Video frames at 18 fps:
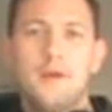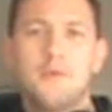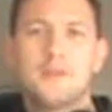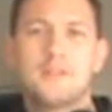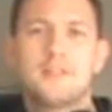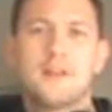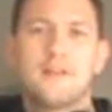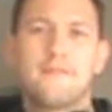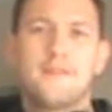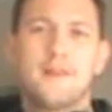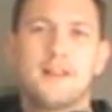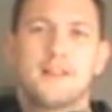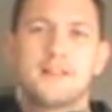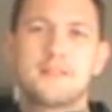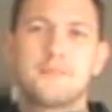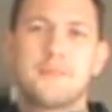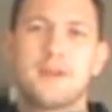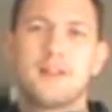Hey, what's up,
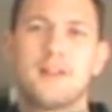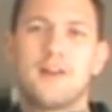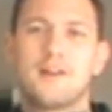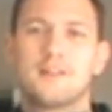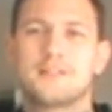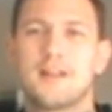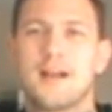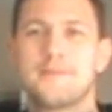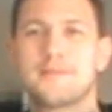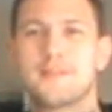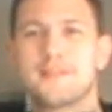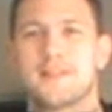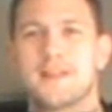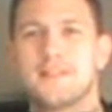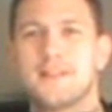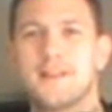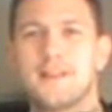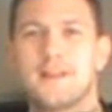fellas? It's been a long time since
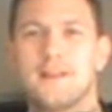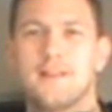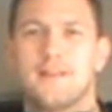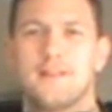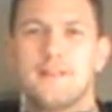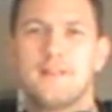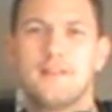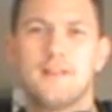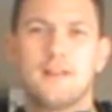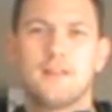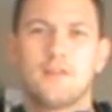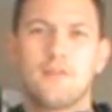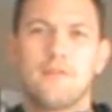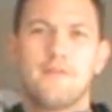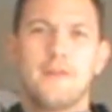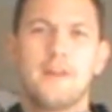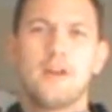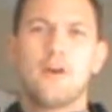I've done a
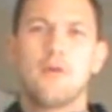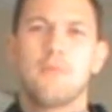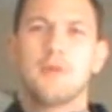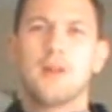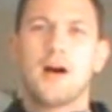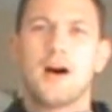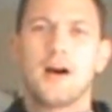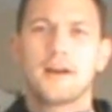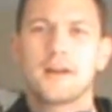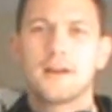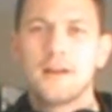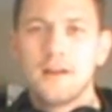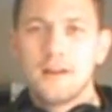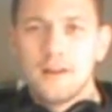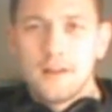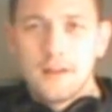little video blog.